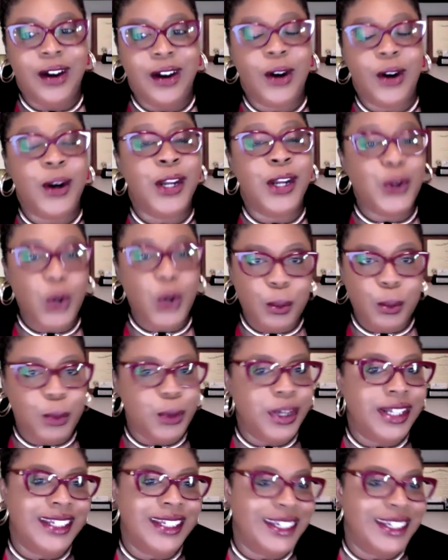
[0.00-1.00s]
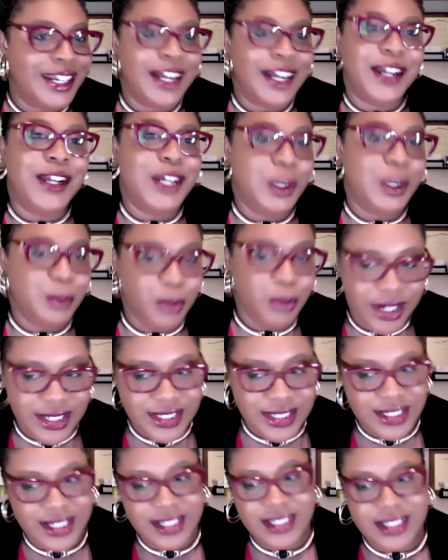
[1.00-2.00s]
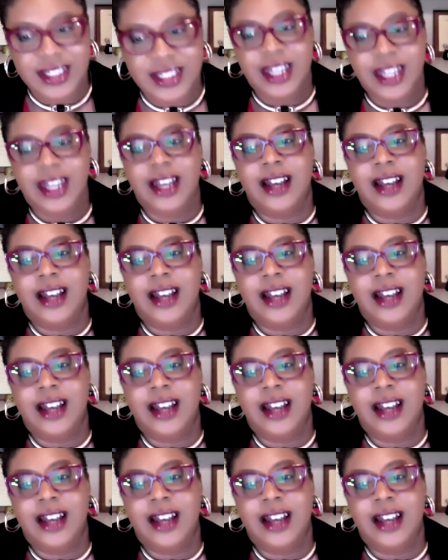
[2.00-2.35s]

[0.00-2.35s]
are incorporated in our care process.